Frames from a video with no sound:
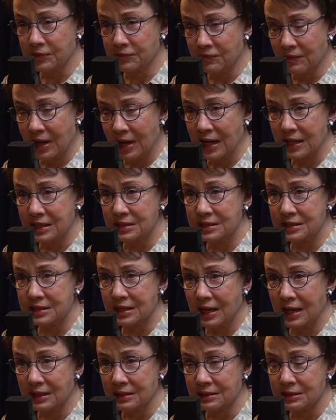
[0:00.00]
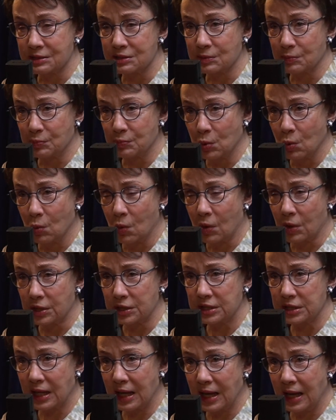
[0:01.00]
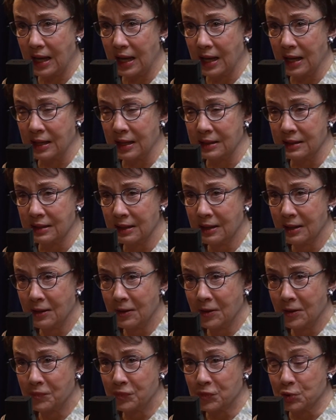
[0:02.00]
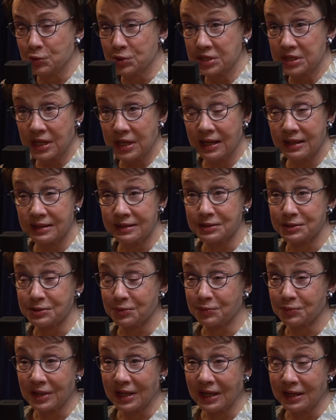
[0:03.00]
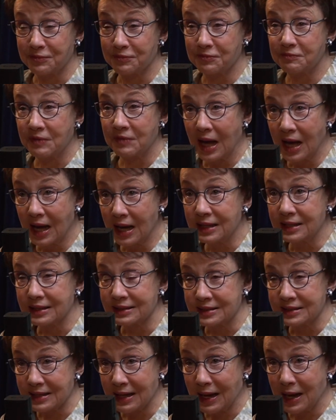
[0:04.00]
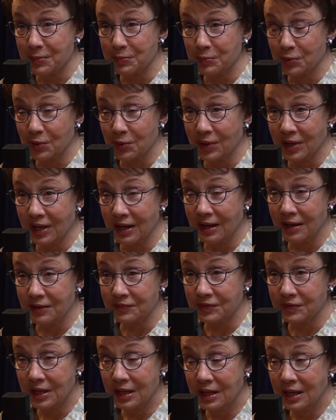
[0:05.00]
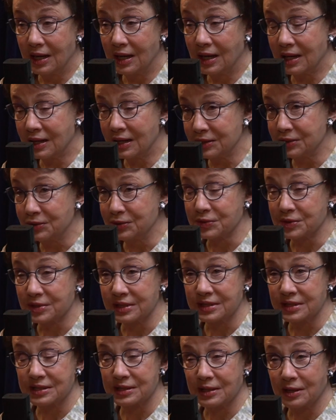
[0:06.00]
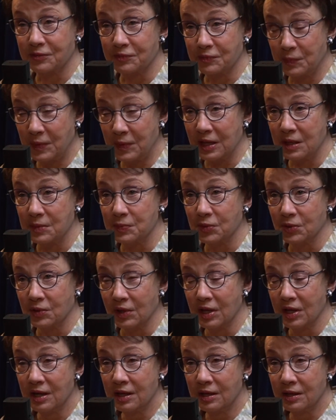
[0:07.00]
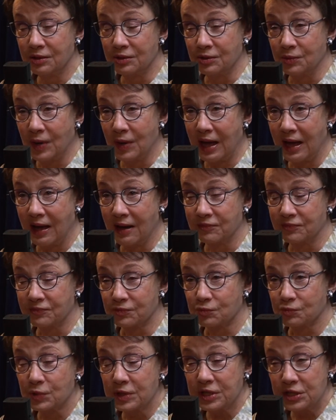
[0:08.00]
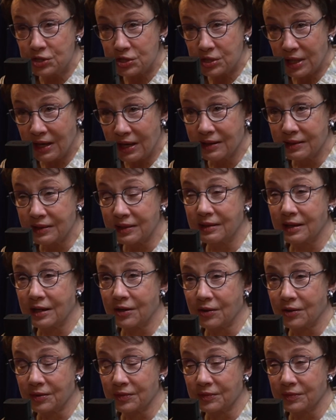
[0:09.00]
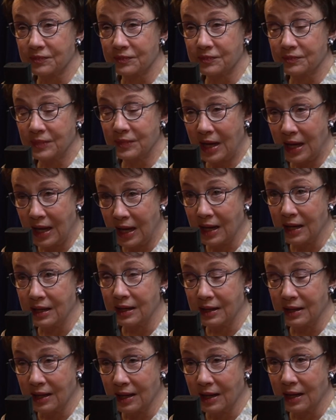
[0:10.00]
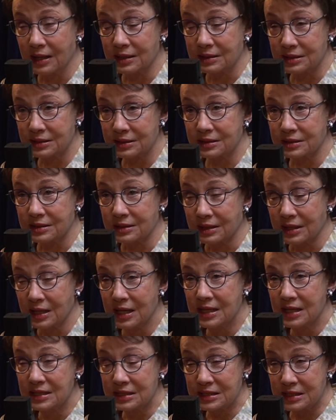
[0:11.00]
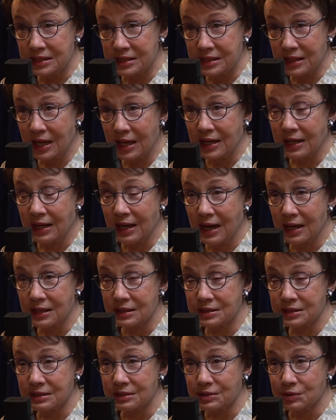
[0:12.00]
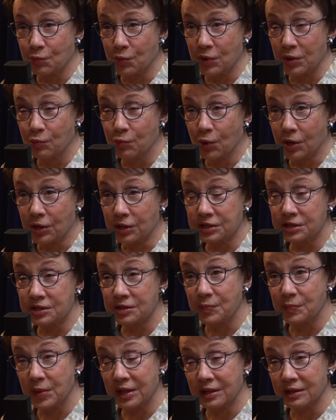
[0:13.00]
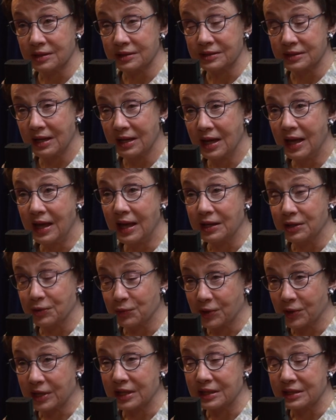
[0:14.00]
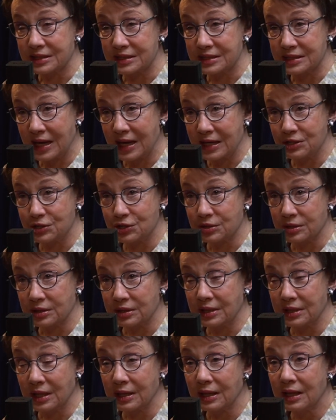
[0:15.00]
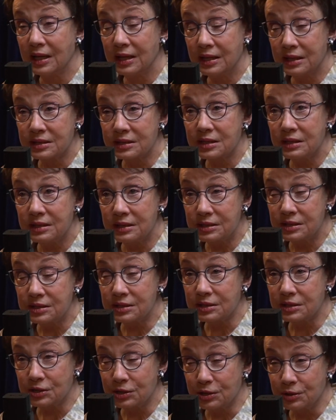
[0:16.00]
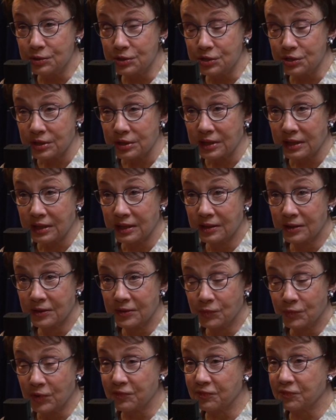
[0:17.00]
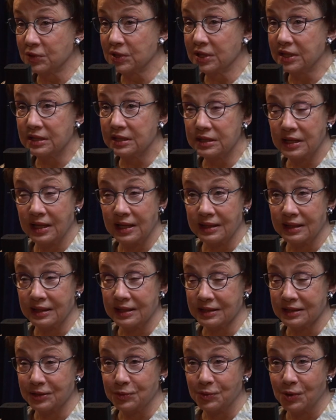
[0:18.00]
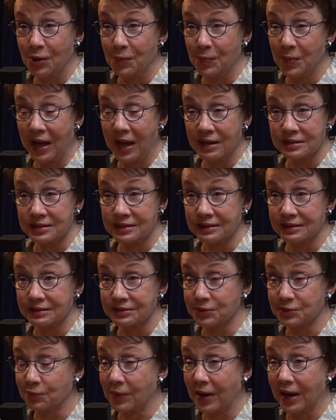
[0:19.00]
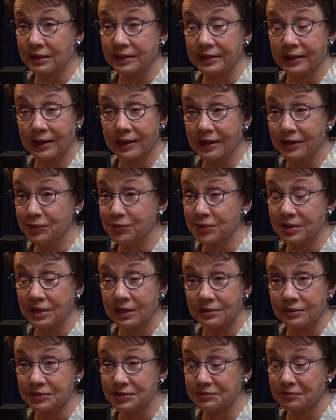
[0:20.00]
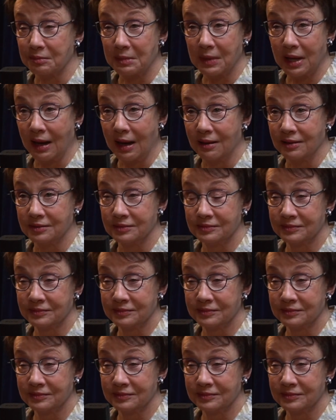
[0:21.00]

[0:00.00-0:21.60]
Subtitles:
advice and support. And you stand as a really fine example of hundreds of people who have reached out their hand to us to steady us as we work to build an organization that is an institution. We fully intend that New Hope Housing is around 100 years from now.